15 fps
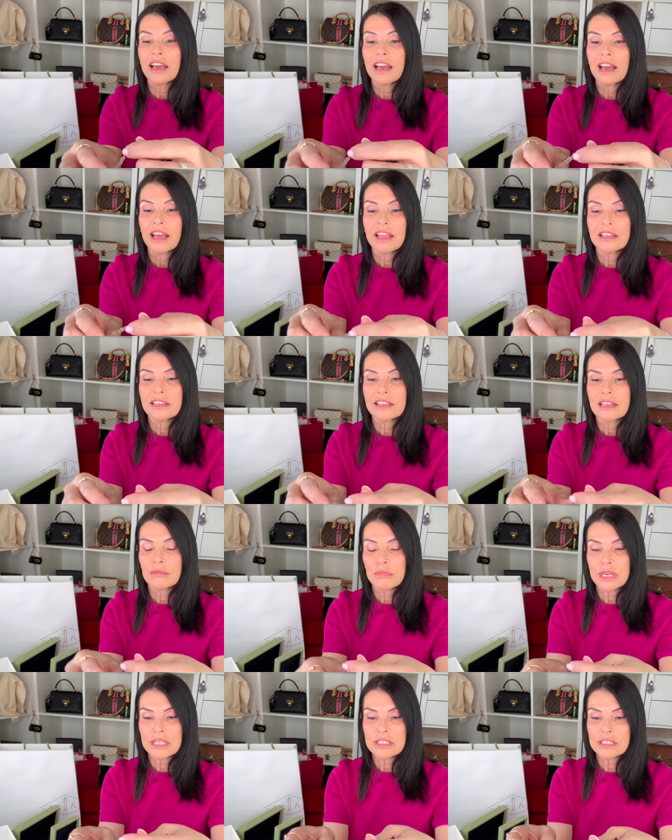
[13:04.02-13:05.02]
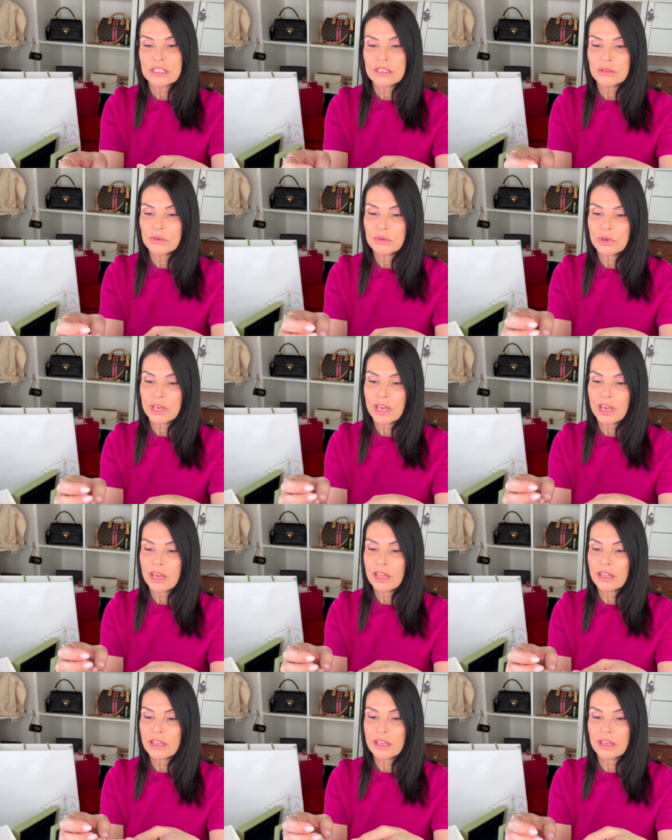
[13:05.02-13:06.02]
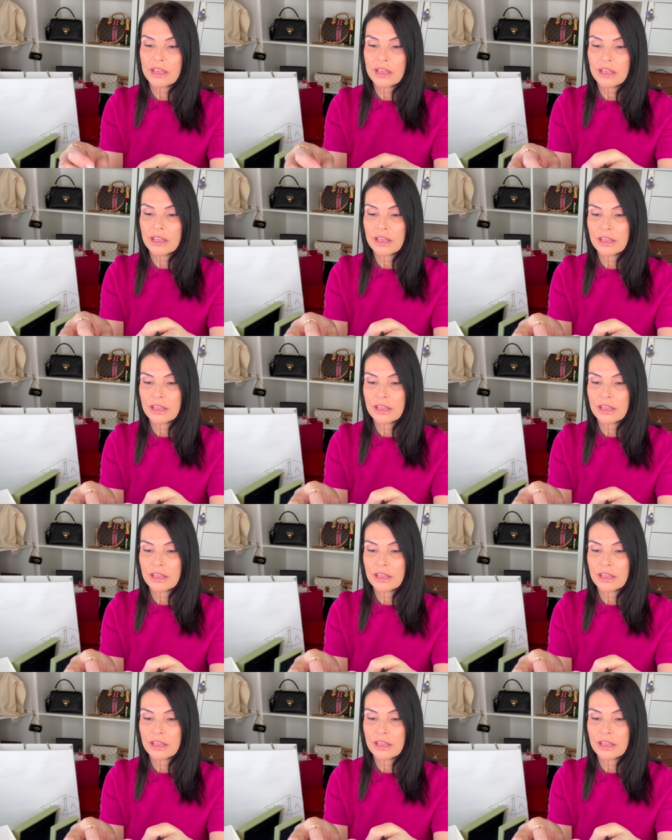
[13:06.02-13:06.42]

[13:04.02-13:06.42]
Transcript: and did I mention you can, uh,